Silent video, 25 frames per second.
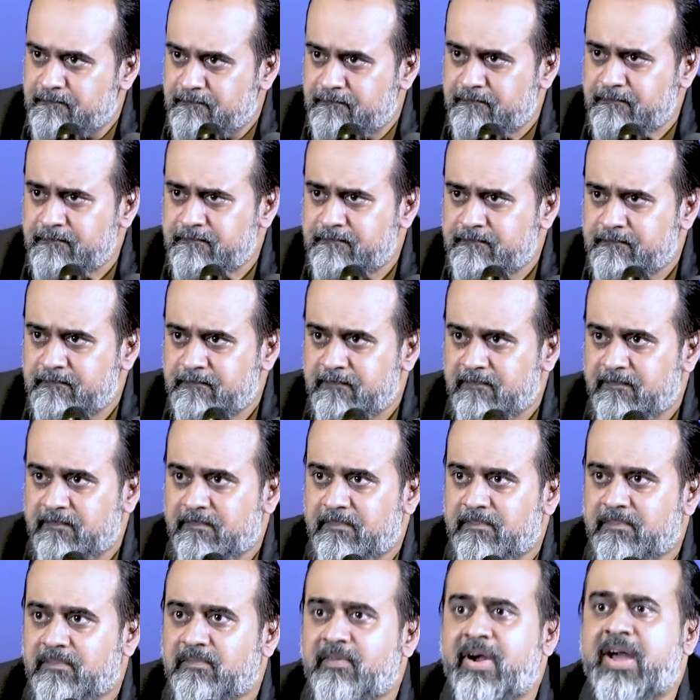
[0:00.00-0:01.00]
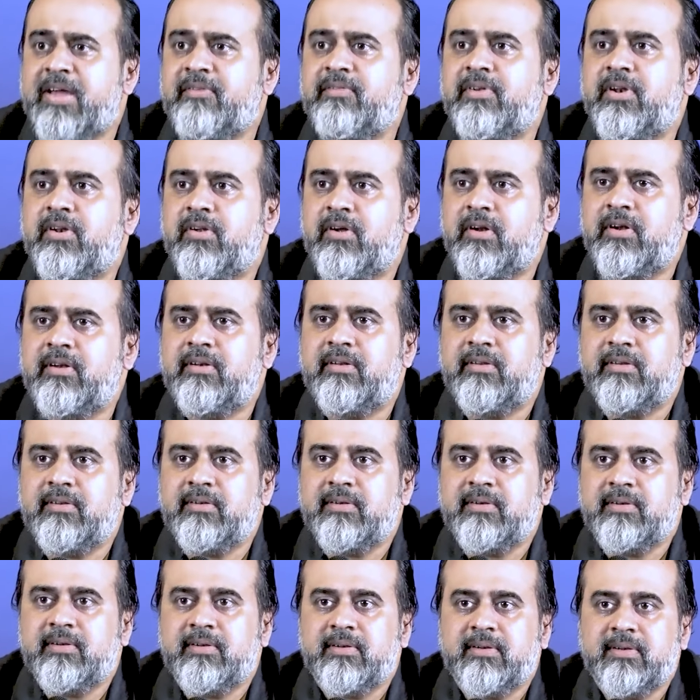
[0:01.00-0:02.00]
Why are we not?
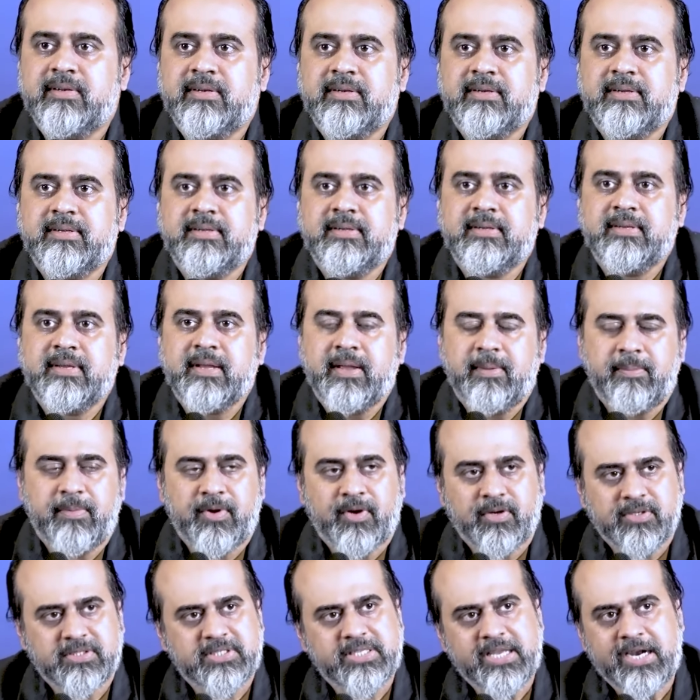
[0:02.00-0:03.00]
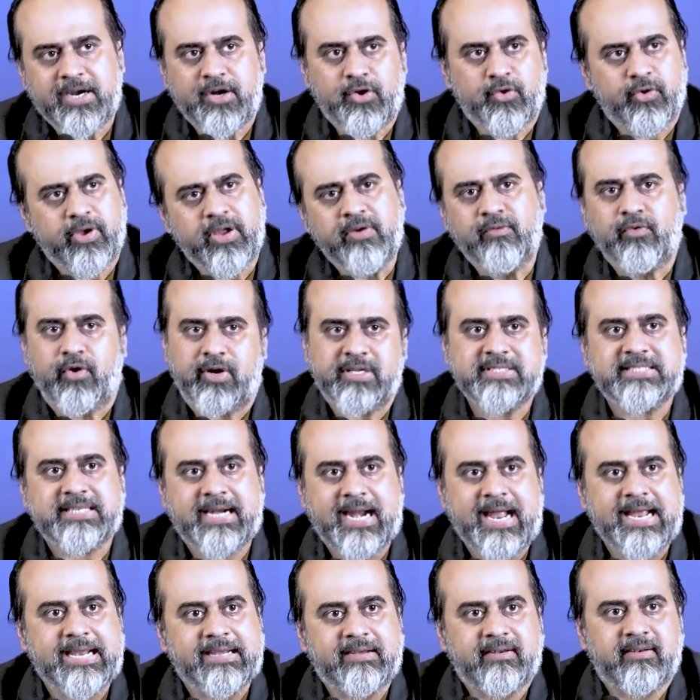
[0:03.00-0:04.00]
Because they are doing what is
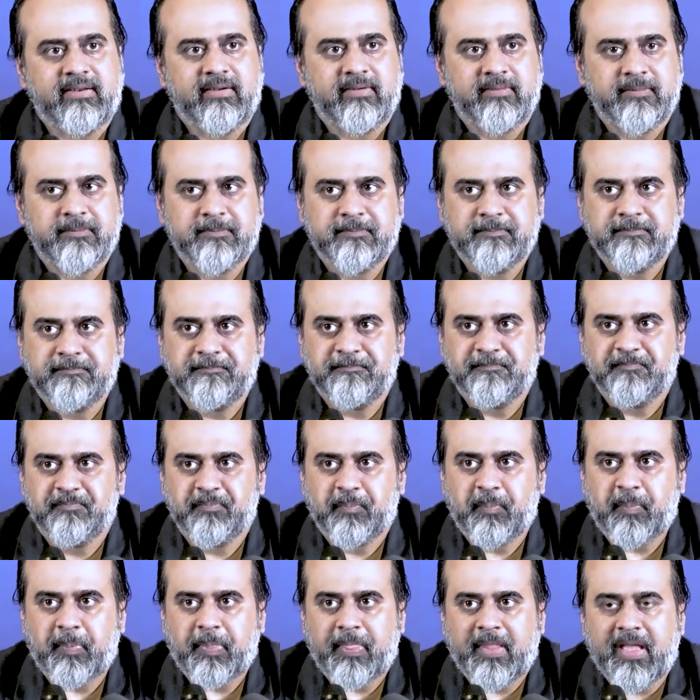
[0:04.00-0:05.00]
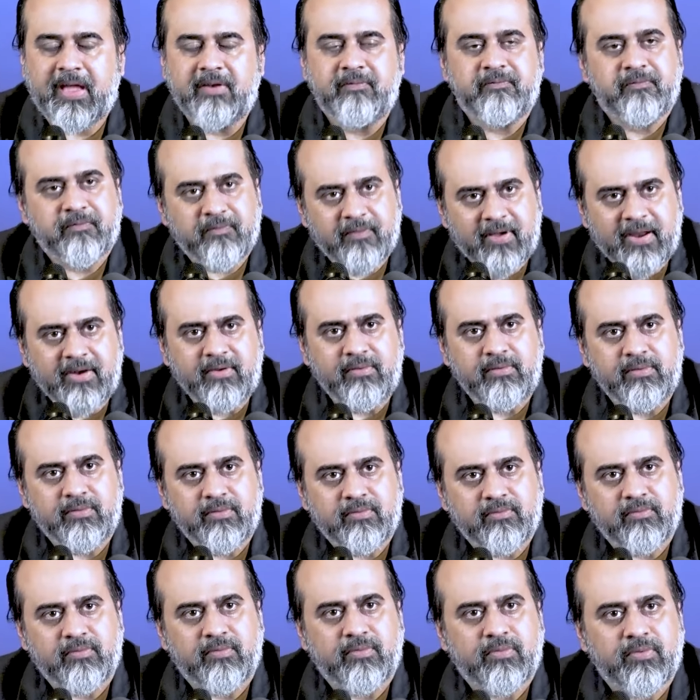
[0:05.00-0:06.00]
right. And
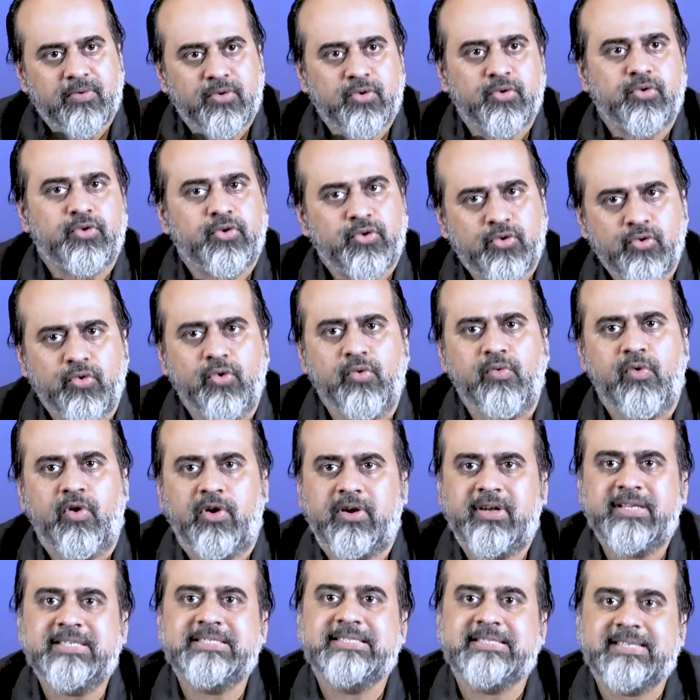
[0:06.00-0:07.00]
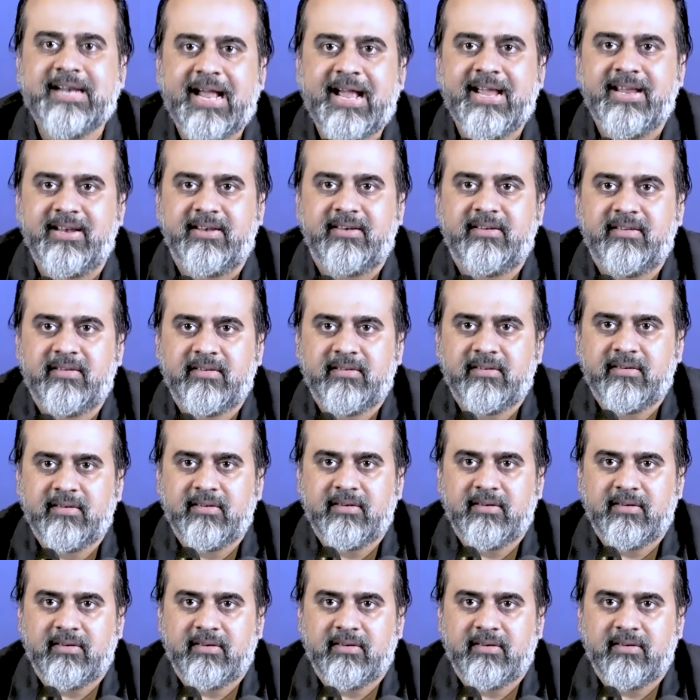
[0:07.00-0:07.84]
when you do what is right,